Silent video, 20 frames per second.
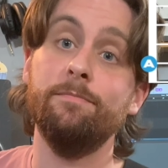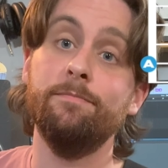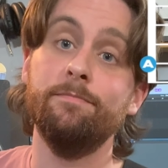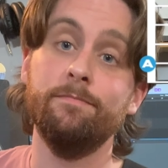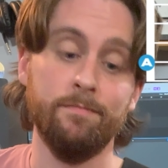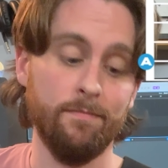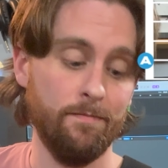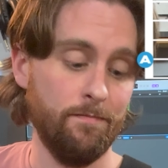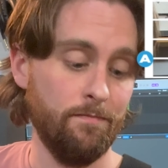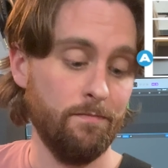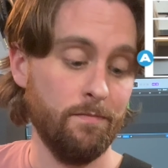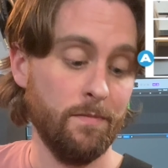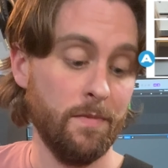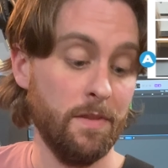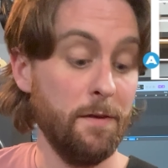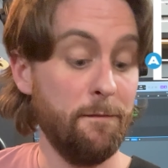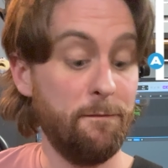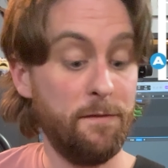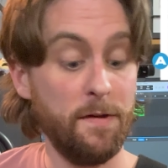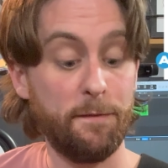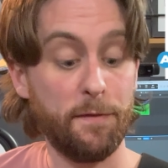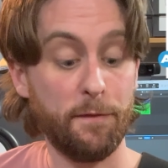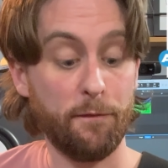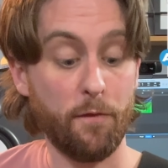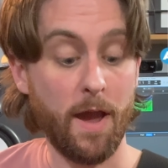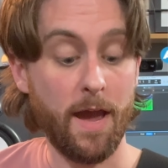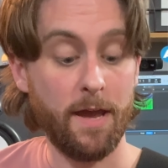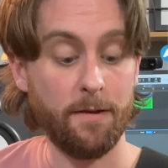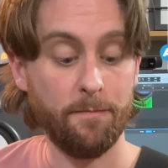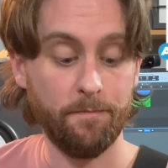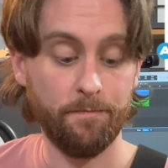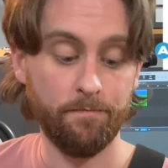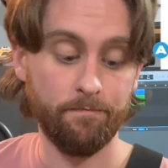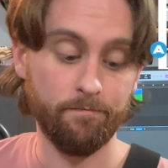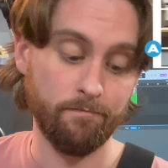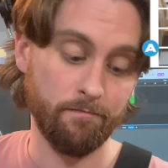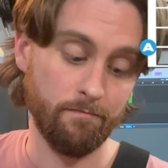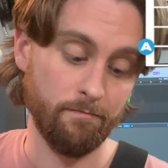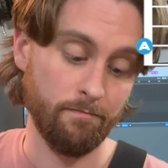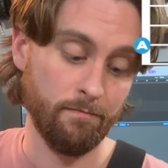the 5th fret,
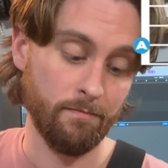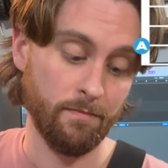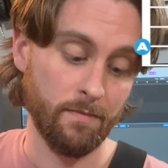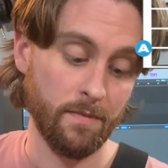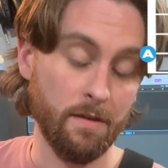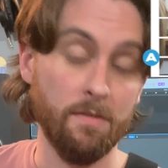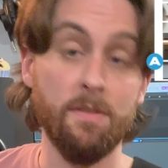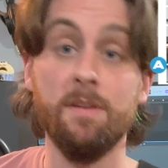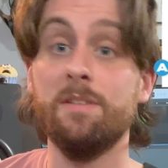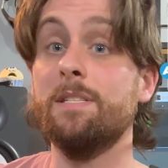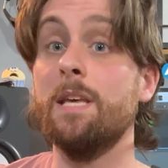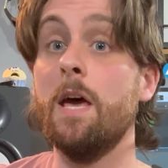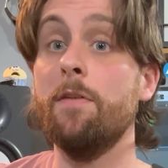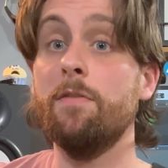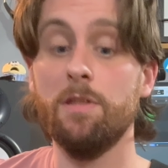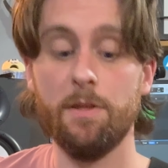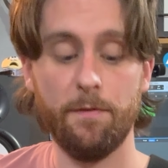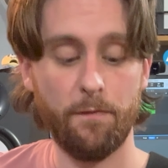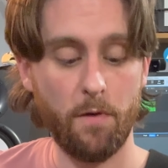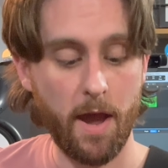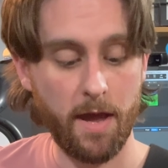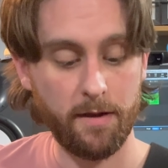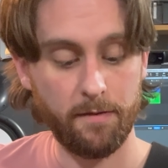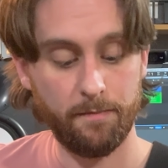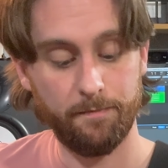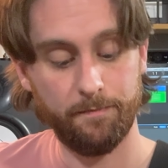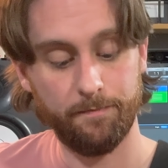the 7th fret,